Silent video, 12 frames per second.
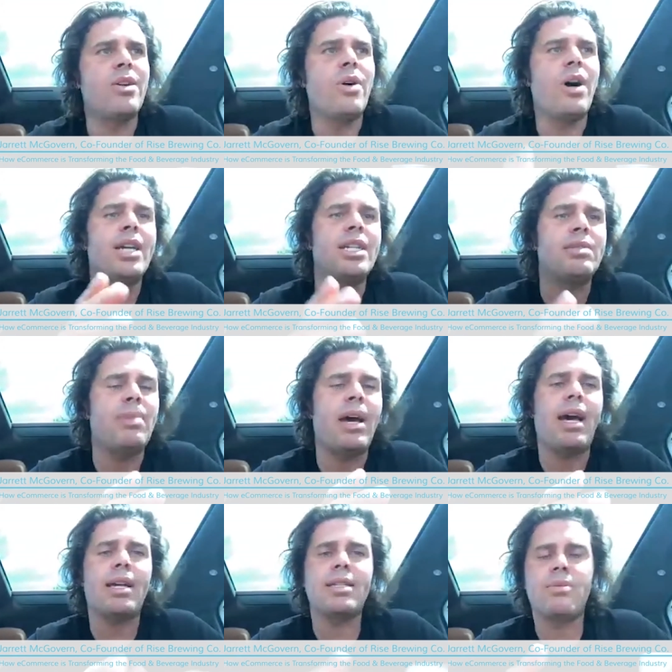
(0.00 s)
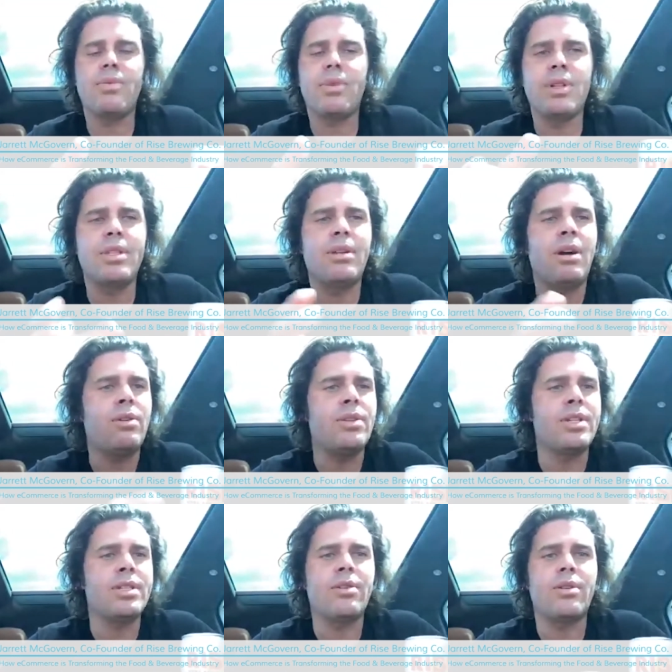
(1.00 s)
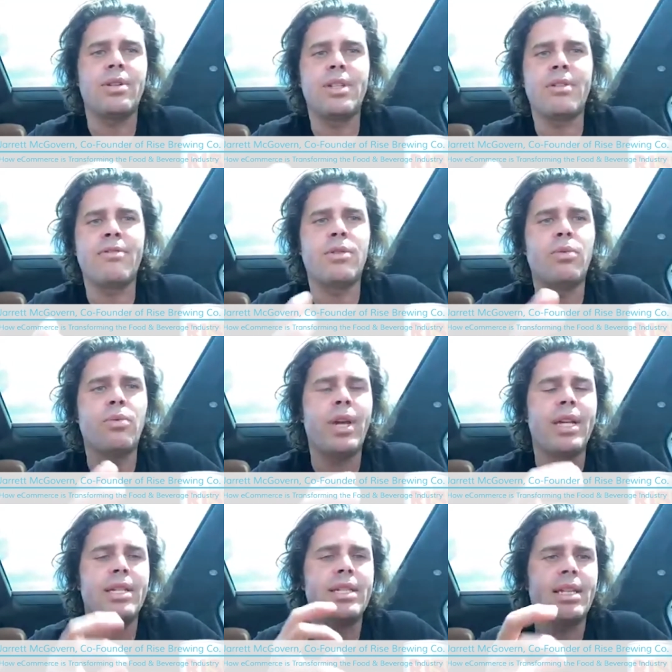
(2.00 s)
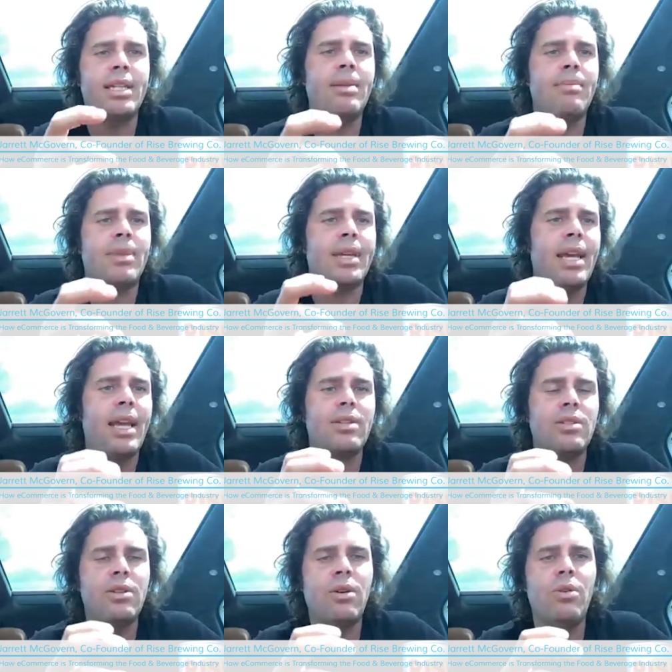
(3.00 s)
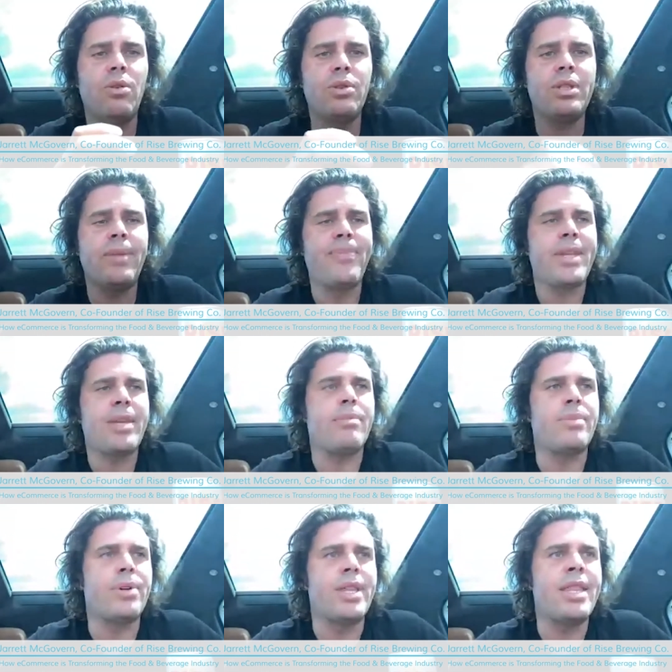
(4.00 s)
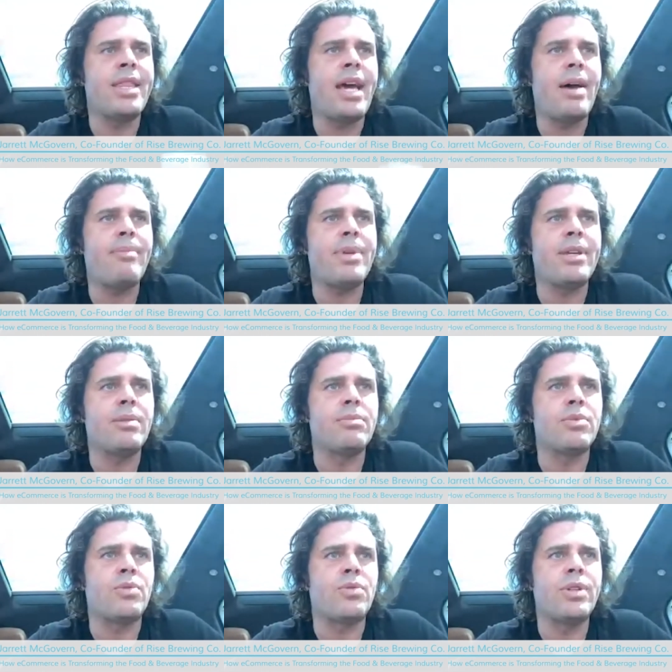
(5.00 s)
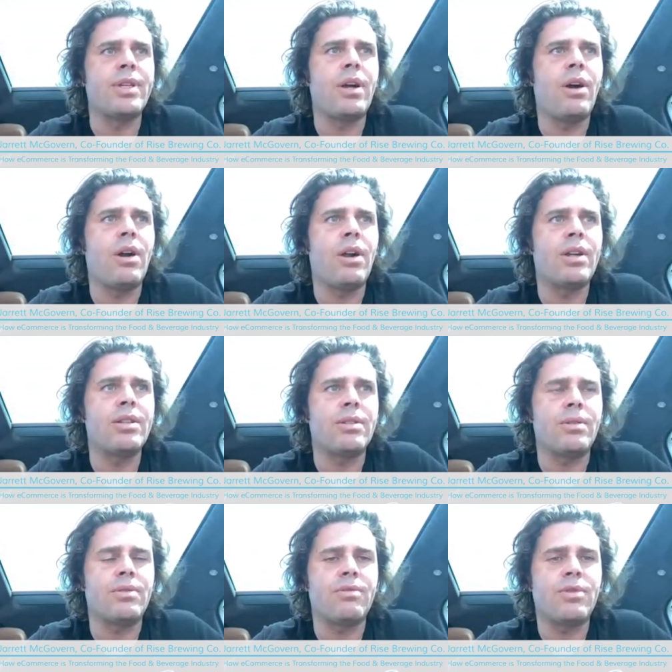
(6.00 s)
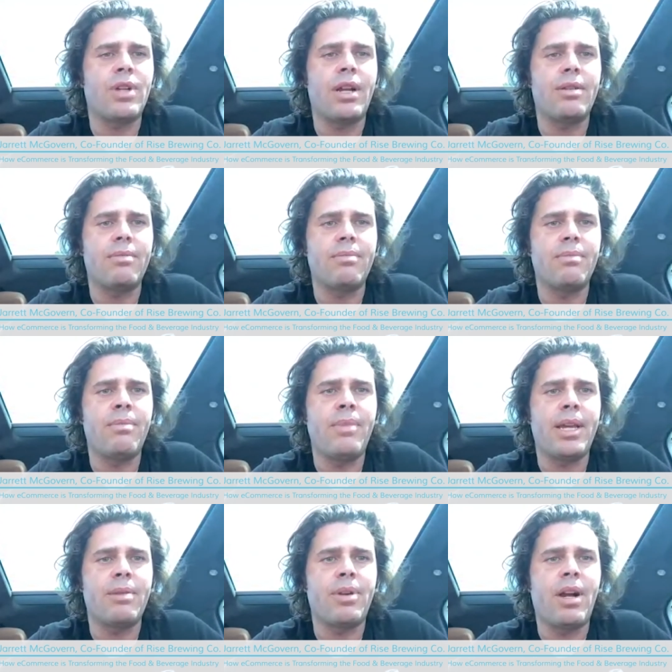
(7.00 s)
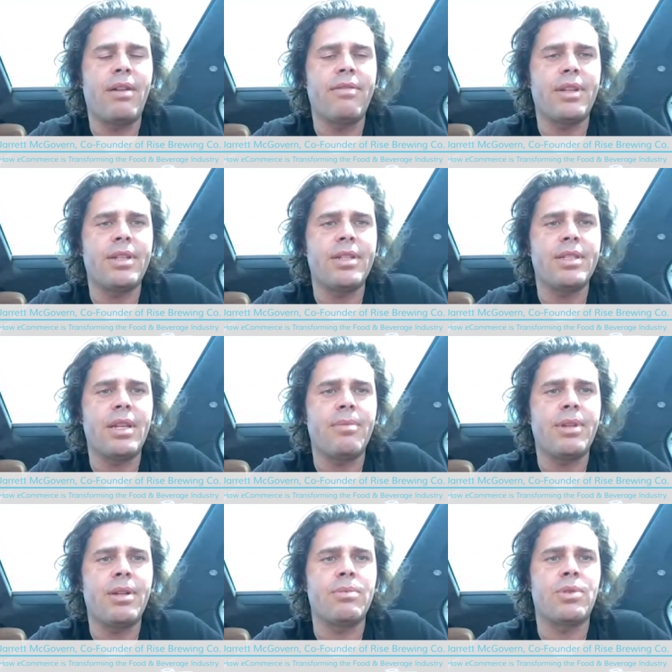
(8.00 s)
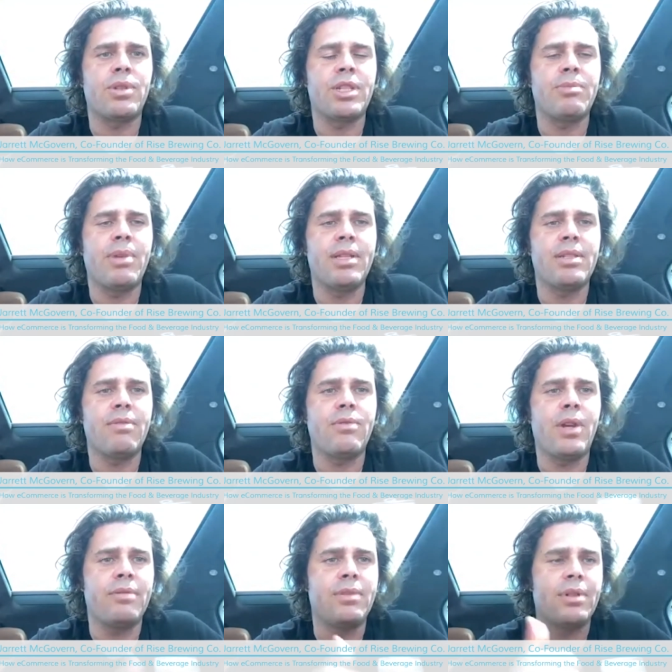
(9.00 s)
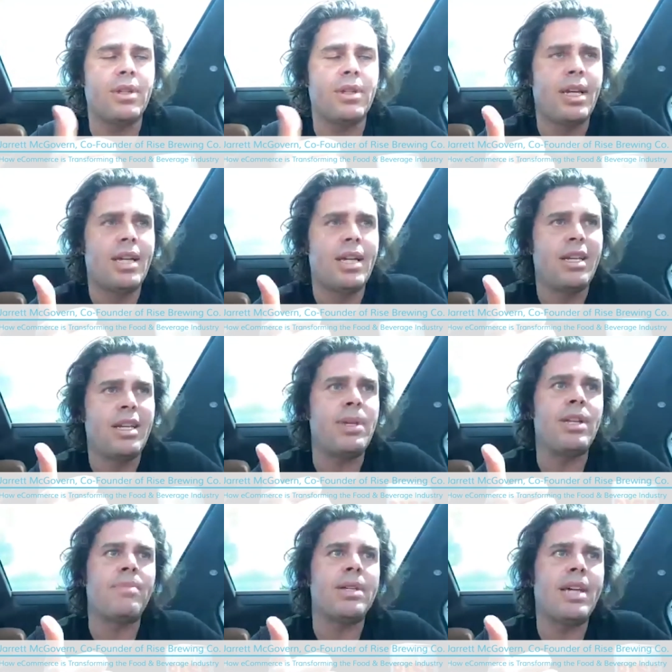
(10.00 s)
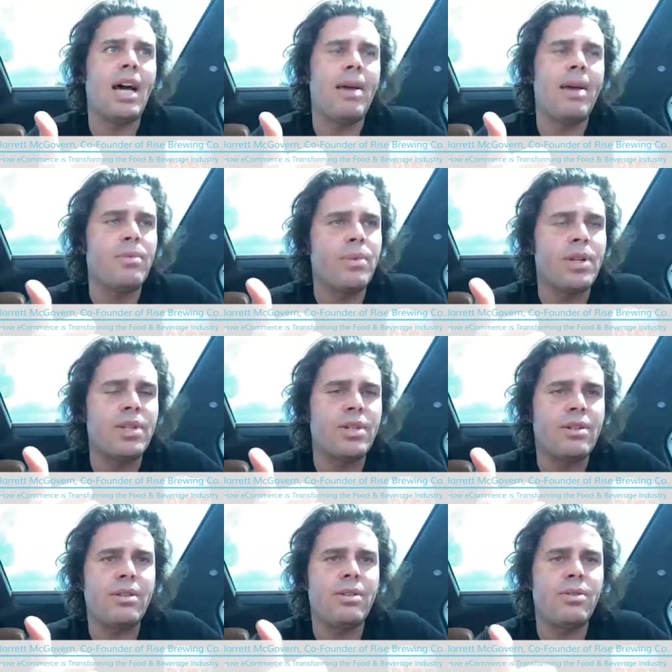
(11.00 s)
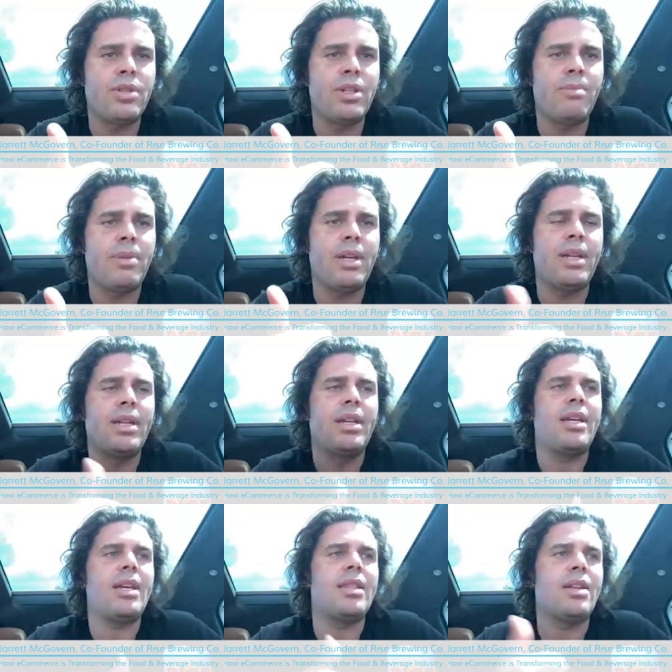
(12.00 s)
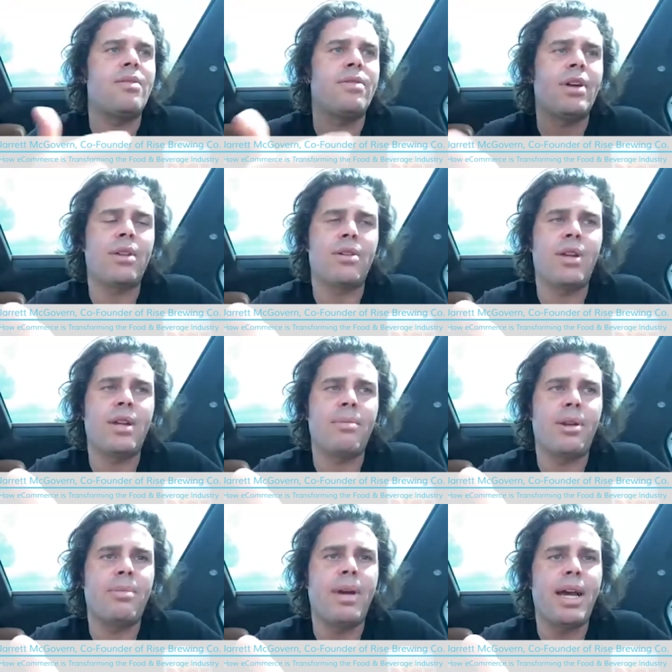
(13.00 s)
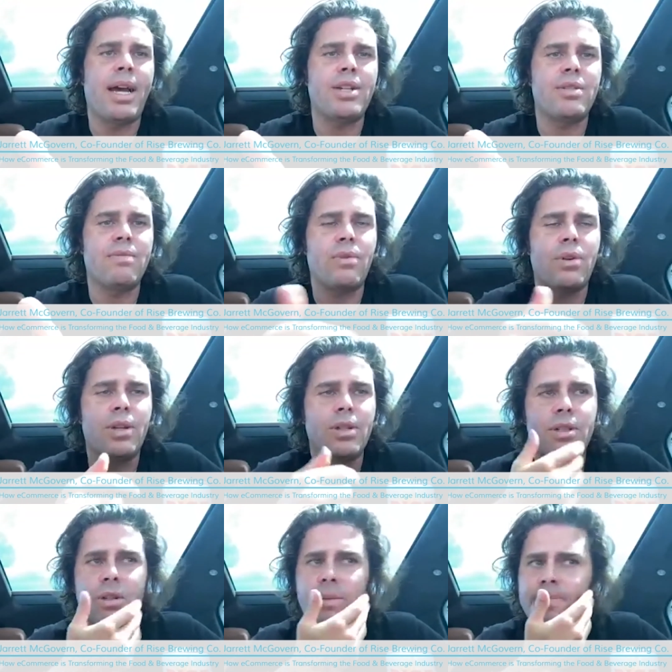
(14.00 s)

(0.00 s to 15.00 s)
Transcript: ice packs, and we looked at all these other different ways to keep the cans cold. But that becomes really hard in terms of trying to make a profit, because then it becomes really expensive. You have to speed up the time in which you ship it, and then you got to create a better packaging for it. So